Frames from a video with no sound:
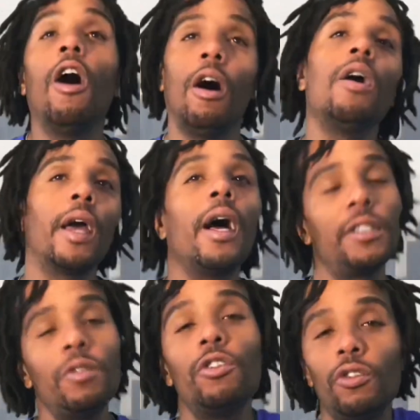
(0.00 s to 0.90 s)
Okay, I
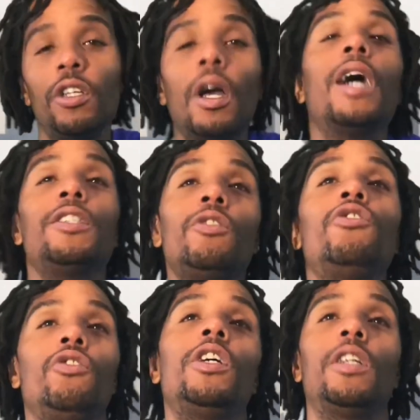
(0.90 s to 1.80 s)
see what you
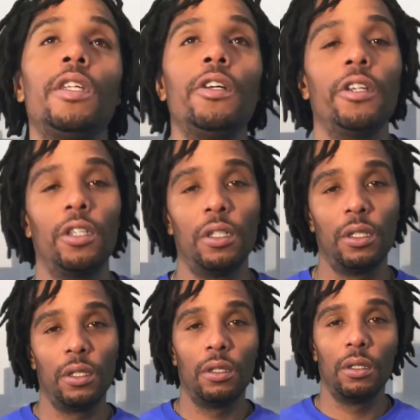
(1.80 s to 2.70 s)
did there.
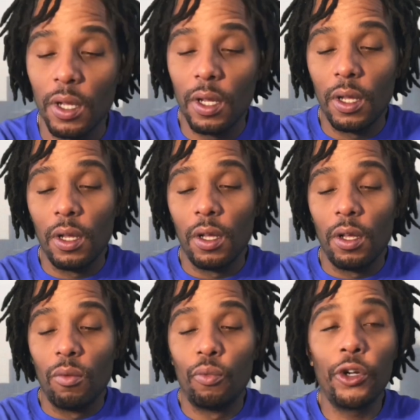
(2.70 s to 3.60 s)

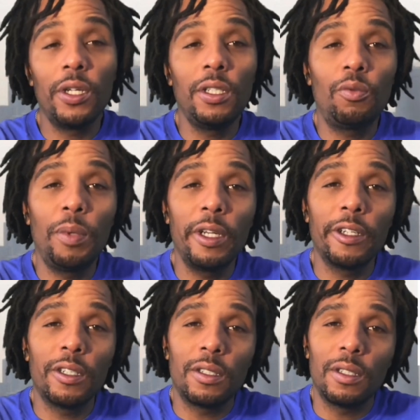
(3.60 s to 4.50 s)
Britney
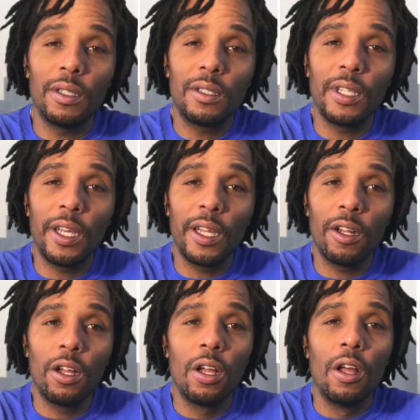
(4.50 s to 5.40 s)
Spears
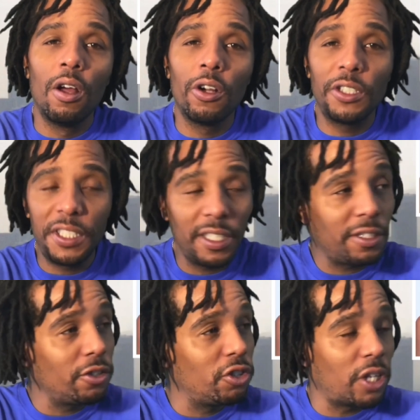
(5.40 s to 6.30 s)
said her
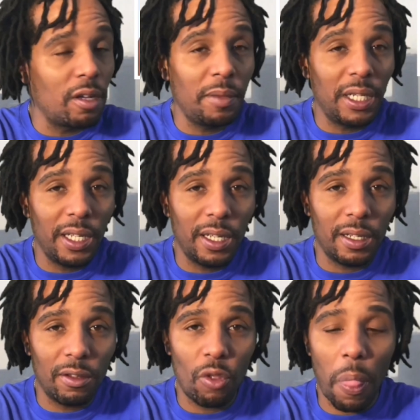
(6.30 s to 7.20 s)
sister Jamie Lynn